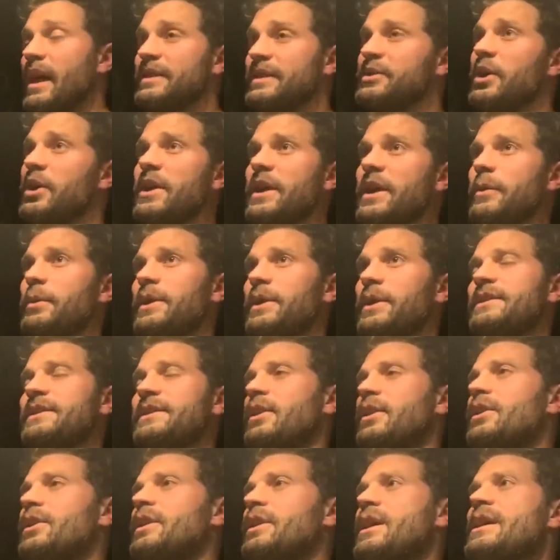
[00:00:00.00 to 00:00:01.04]
That's how they want it
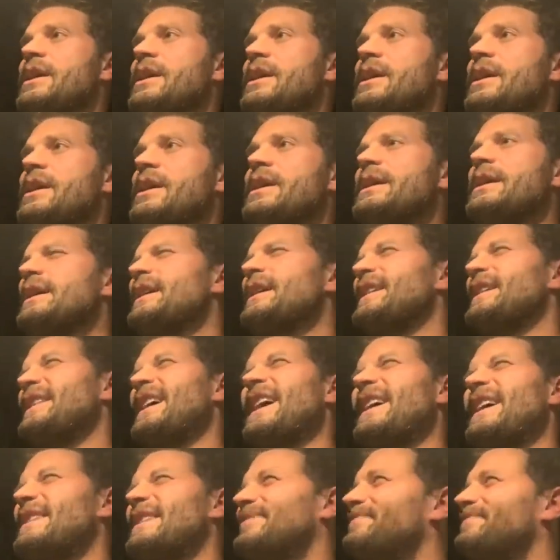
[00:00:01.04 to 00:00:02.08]
to look.
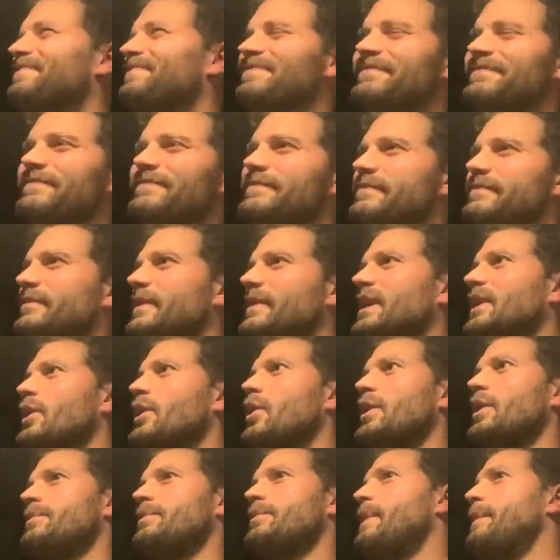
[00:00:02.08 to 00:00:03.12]
Then, you
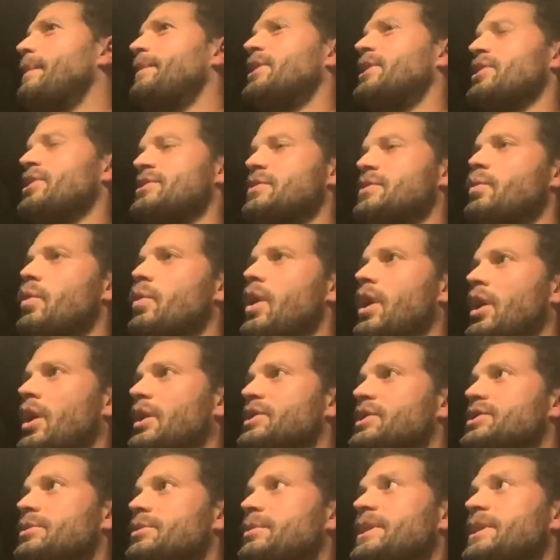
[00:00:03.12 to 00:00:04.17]
know, it maybe doesn't work
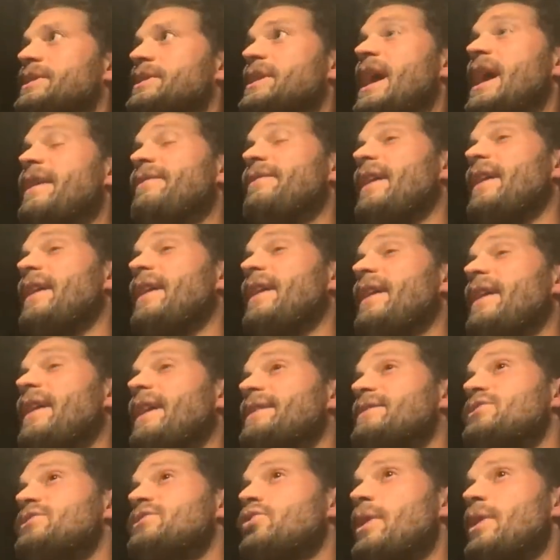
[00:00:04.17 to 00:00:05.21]
out so much. I've
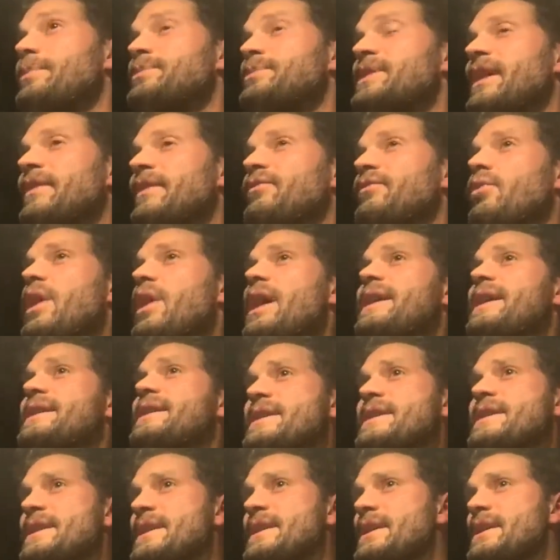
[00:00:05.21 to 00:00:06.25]
had scripts I've read
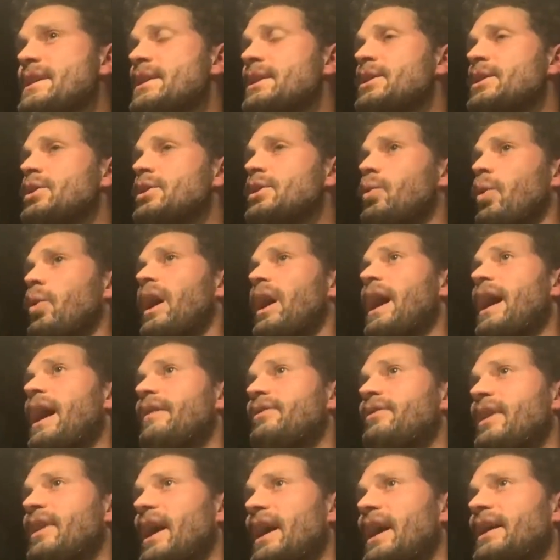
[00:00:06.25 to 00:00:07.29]
where
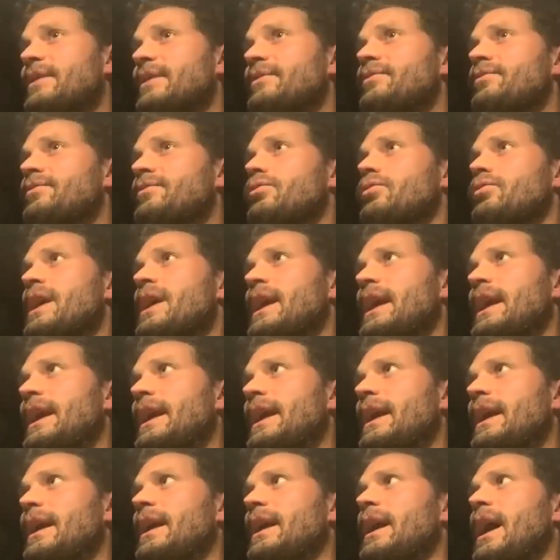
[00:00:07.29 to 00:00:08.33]
I've kind of
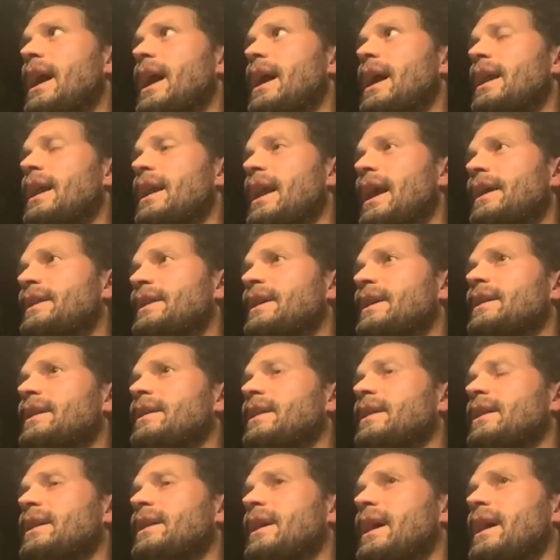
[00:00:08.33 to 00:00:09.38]
really uh, liked it,
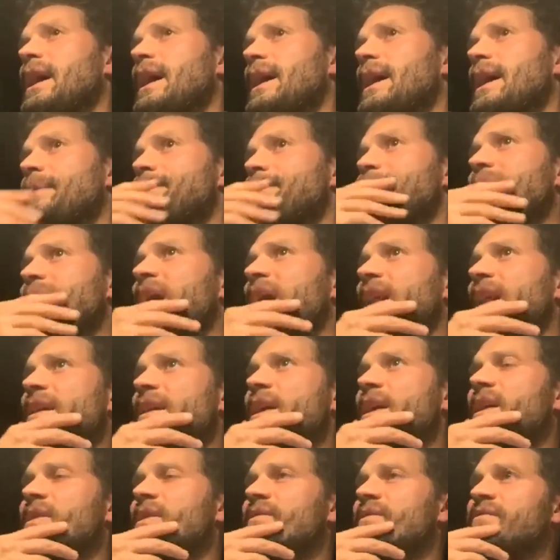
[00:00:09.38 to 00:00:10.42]
um, and
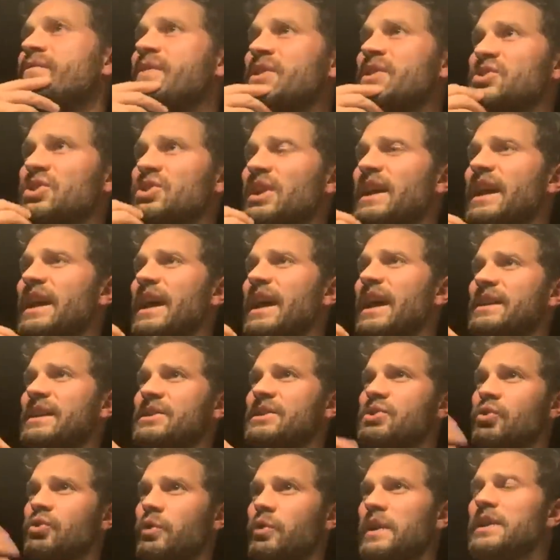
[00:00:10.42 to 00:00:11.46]
visually, and
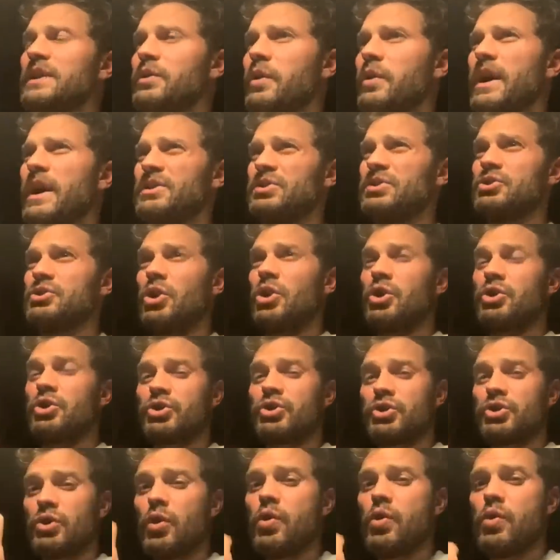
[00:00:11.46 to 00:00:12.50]
the screen directions are
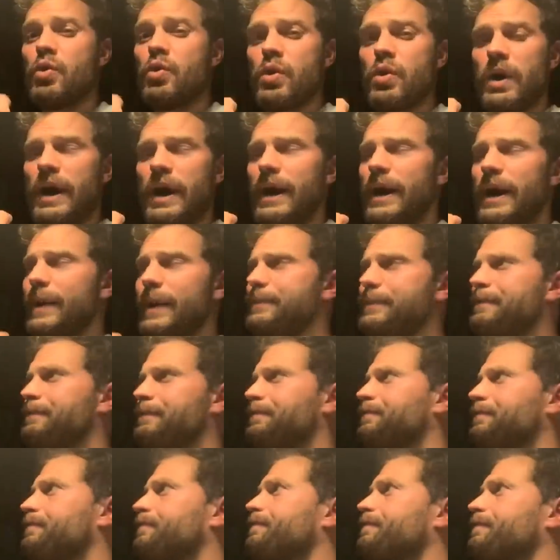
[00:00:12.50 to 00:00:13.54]
so
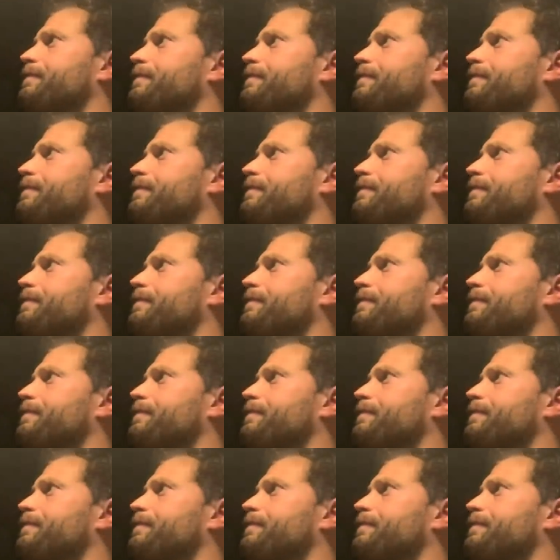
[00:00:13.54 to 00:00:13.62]
um,